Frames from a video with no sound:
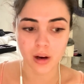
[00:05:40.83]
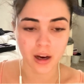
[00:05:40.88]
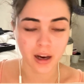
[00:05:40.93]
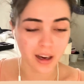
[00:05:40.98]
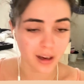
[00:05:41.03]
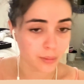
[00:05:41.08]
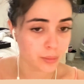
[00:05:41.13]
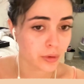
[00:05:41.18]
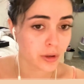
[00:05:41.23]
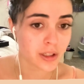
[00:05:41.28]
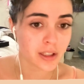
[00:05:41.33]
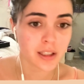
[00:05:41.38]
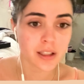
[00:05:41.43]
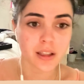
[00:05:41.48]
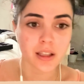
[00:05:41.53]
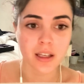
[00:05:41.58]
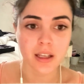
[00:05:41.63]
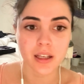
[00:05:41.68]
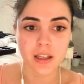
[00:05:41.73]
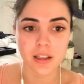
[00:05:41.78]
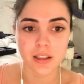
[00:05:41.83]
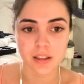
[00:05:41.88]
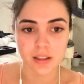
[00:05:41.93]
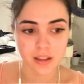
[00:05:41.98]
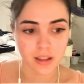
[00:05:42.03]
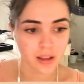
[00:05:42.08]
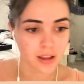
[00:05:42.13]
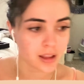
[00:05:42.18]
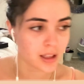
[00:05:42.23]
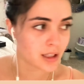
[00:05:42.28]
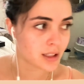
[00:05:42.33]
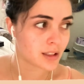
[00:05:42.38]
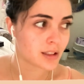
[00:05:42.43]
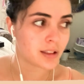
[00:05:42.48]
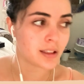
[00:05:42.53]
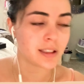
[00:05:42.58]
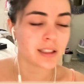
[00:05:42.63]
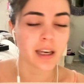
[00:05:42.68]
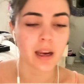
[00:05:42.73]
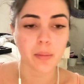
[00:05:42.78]
I printed these, this is
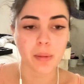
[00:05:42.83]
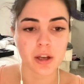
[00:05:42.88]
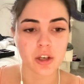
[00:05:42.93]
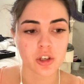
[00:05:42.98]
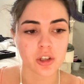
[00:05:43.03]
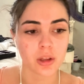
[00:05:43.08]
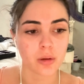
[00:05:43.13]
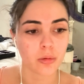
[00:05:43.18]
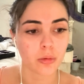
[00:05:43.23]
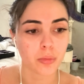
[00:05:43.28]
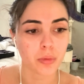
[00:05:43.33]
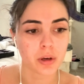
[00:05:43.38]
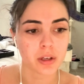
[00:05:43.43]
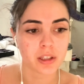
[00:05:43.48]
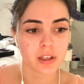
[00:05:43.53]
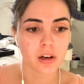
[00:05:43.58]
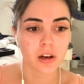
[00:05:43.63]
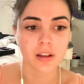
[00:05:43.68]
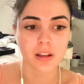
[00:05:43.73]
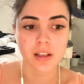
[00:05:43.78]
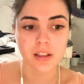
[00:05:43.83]
the dimension they were printed on,